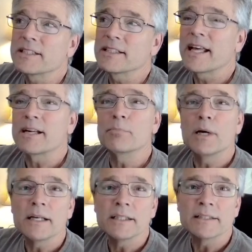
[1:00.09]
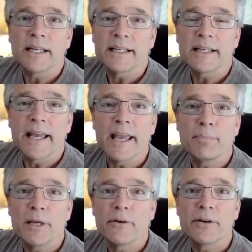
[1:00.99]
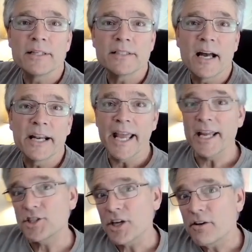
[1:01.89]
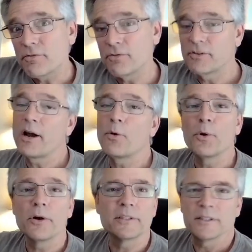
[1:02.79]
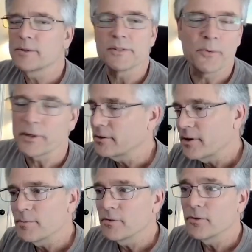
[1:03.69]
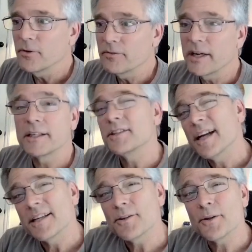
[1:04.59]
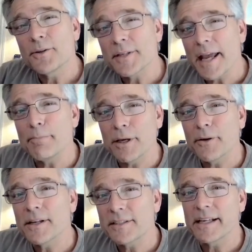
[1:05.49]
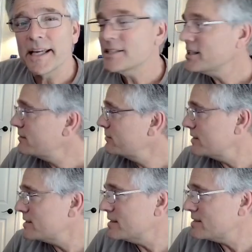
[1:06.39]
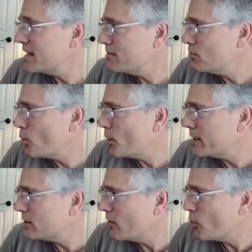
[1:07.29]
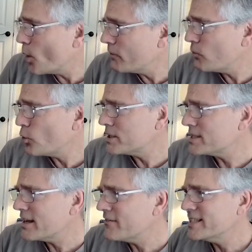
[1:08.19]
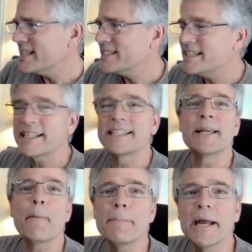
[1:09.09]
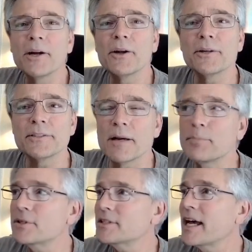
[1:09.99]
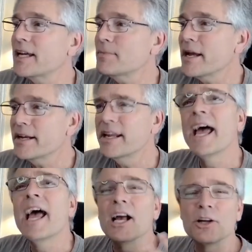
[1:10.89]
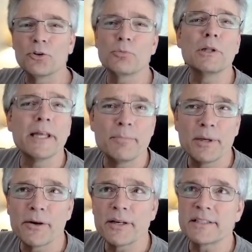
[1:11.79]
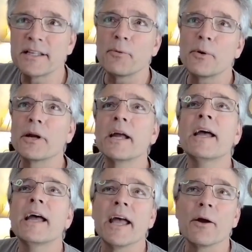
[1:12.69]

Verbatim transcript: a lot of bugs, like uh, A P R S on H F now works. It wasn't working right before. In fact, did you guys know there's A P R S on H F? It's a ten point one four seven six megahertz upper sideband. Global A P R S network. It